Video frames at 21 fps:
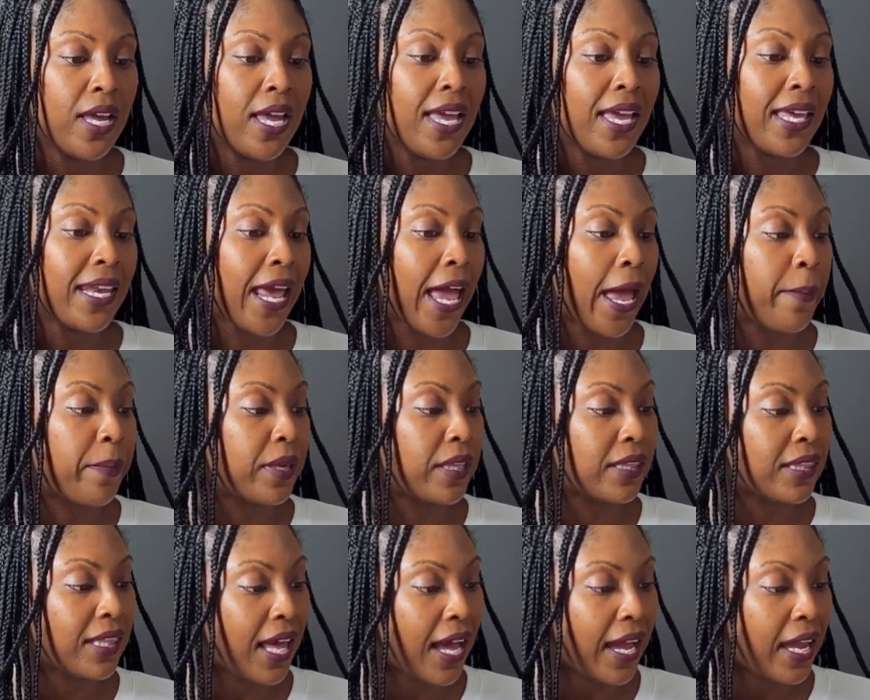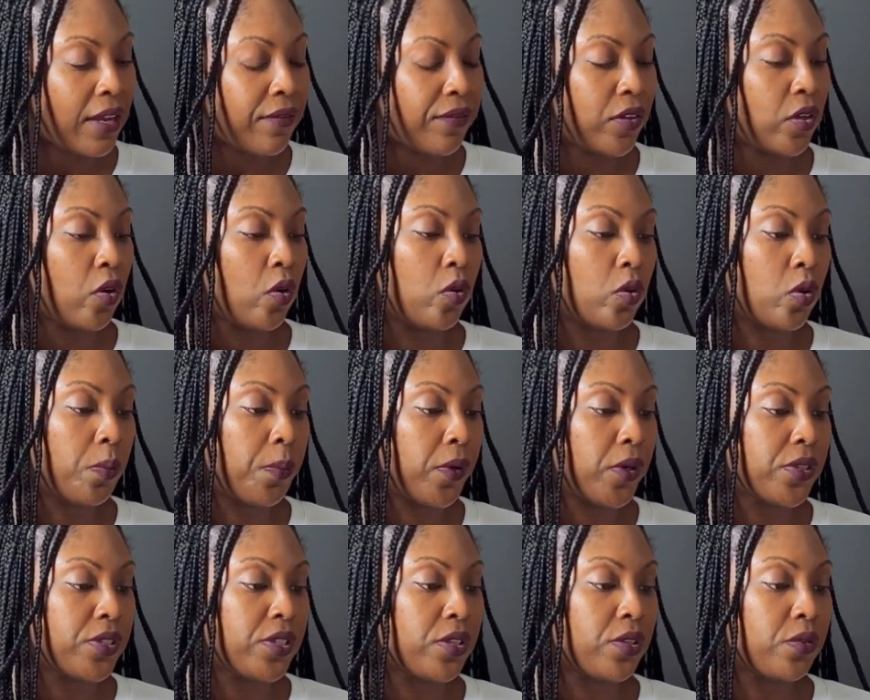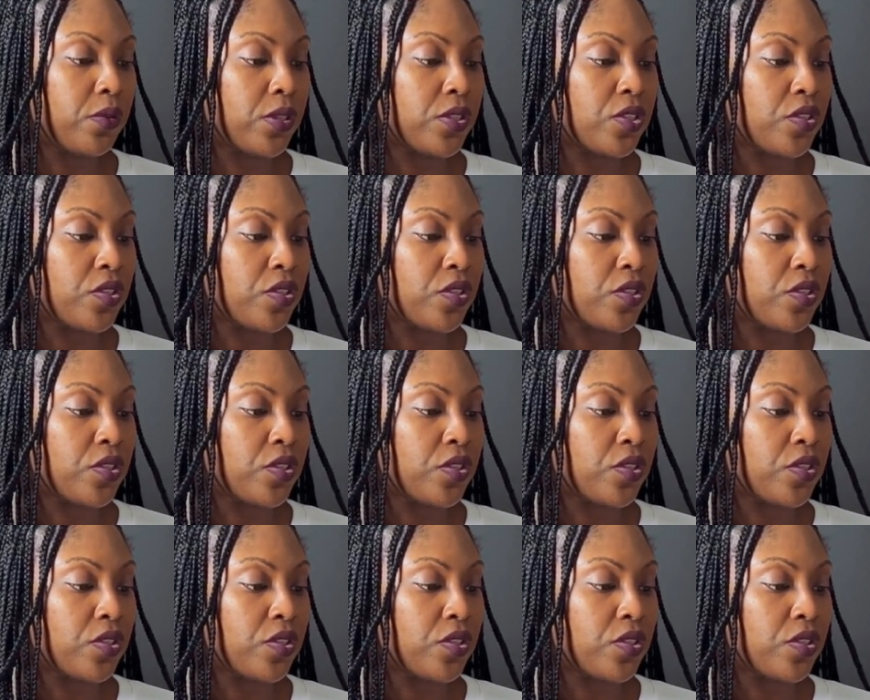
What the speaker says: and happy life, an older person who is